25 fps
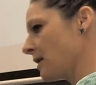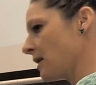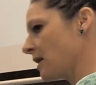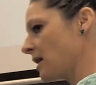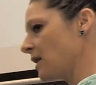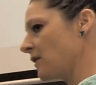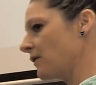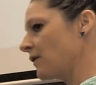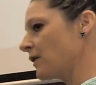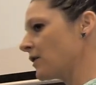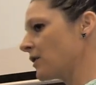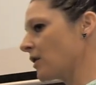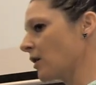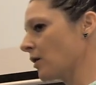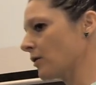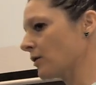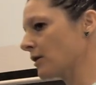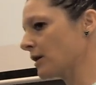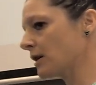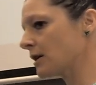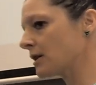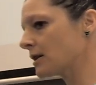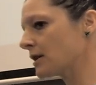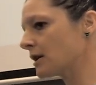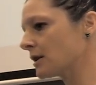even though
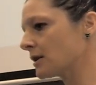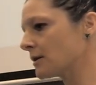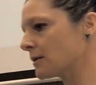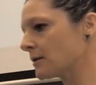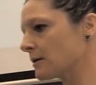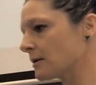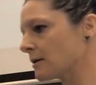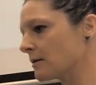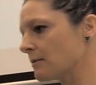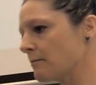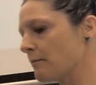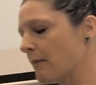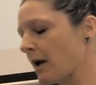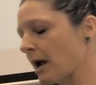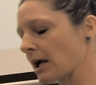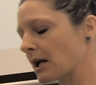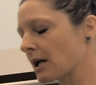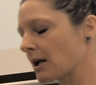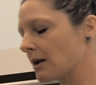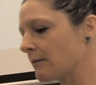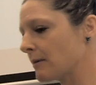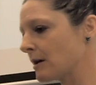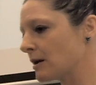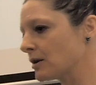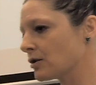this is
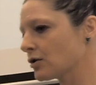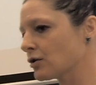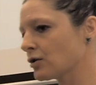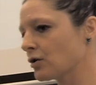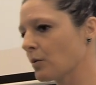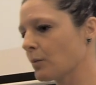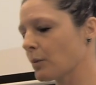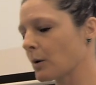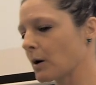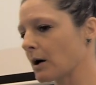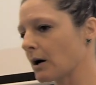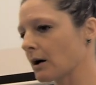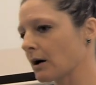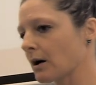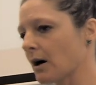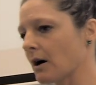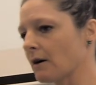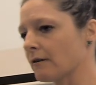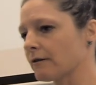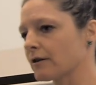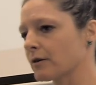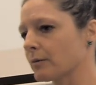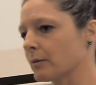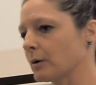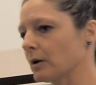making me super
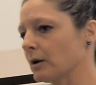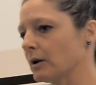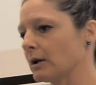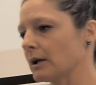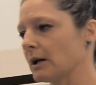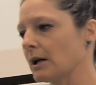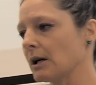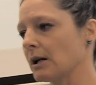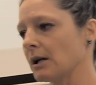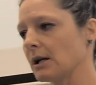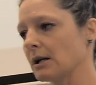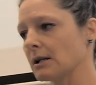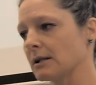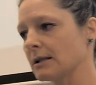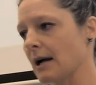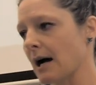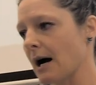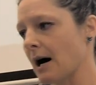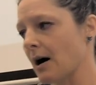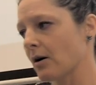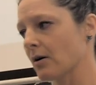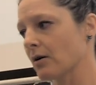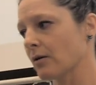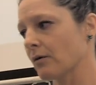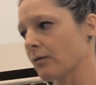uncomfortable and is
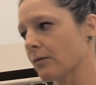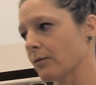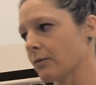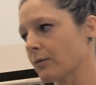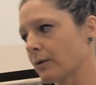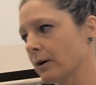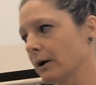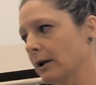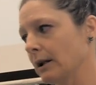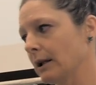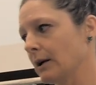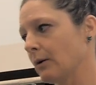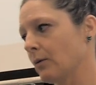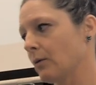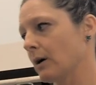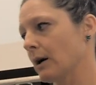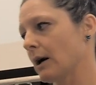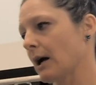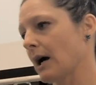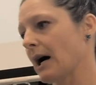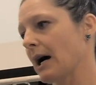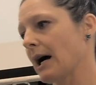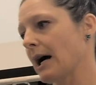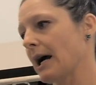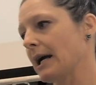out of really what
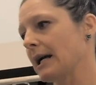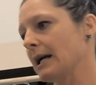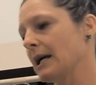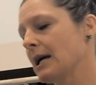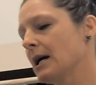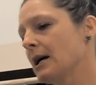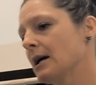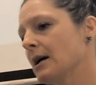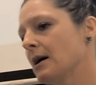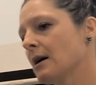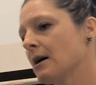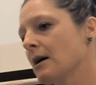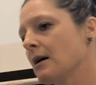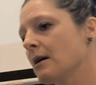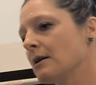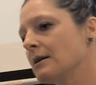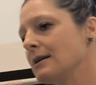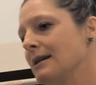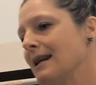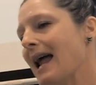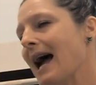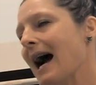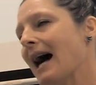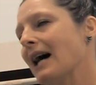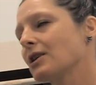I
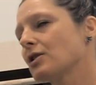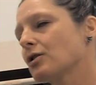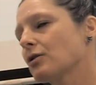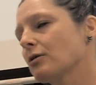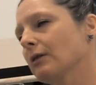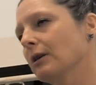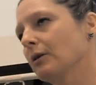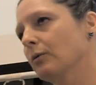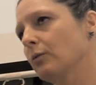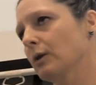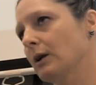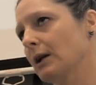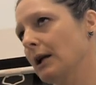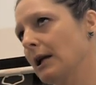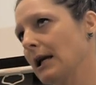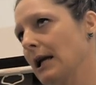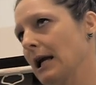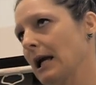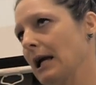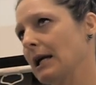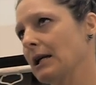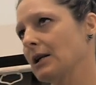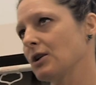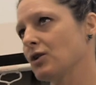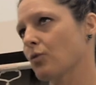naturally would
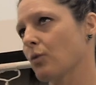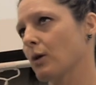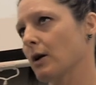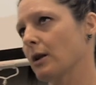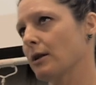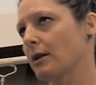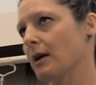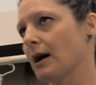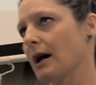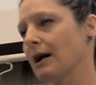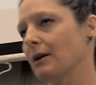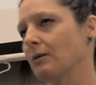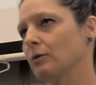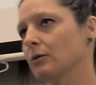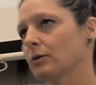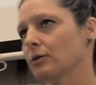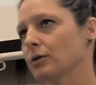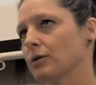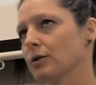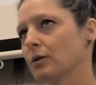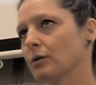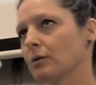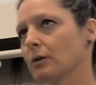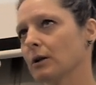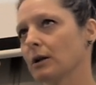engage with, I will
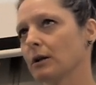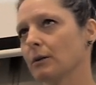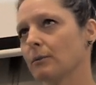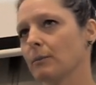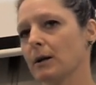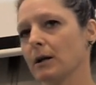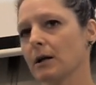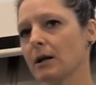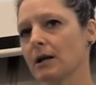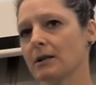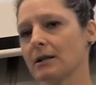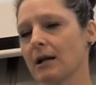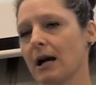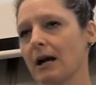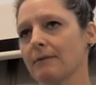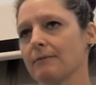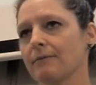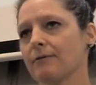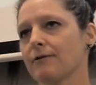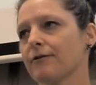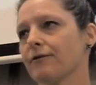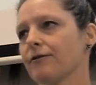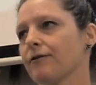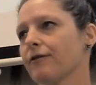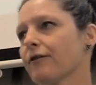do it because I'm
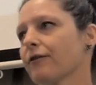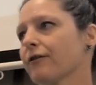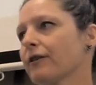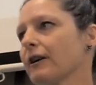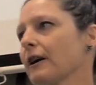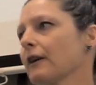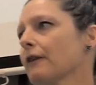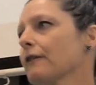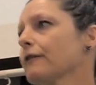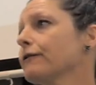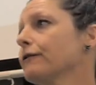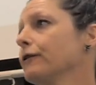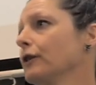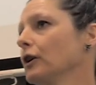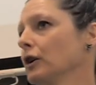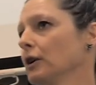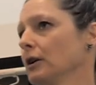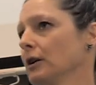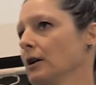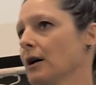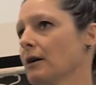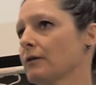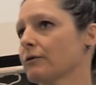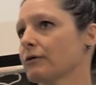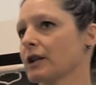
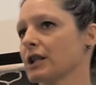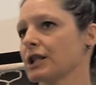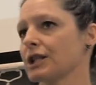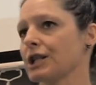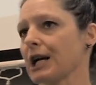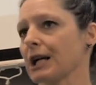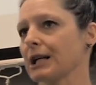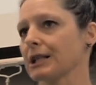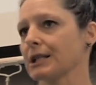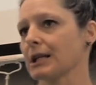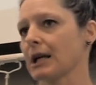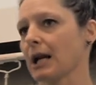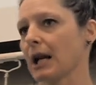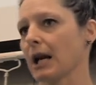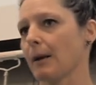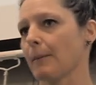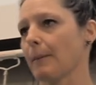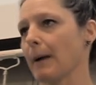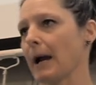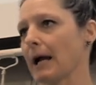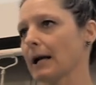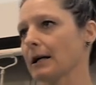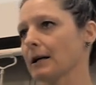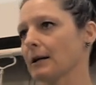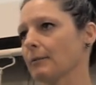fearful of rejection and
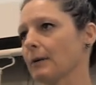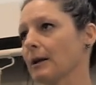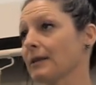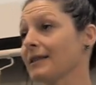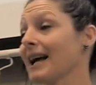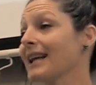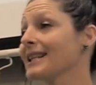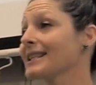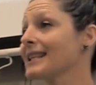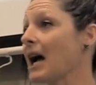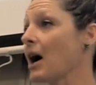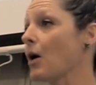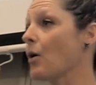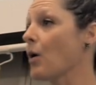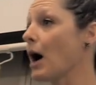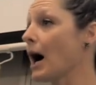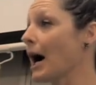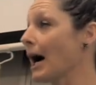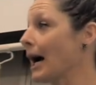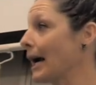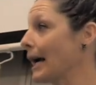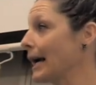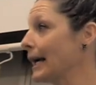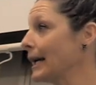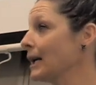abandonment. That's how
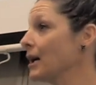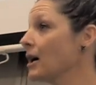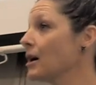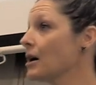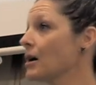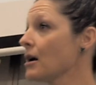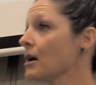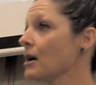I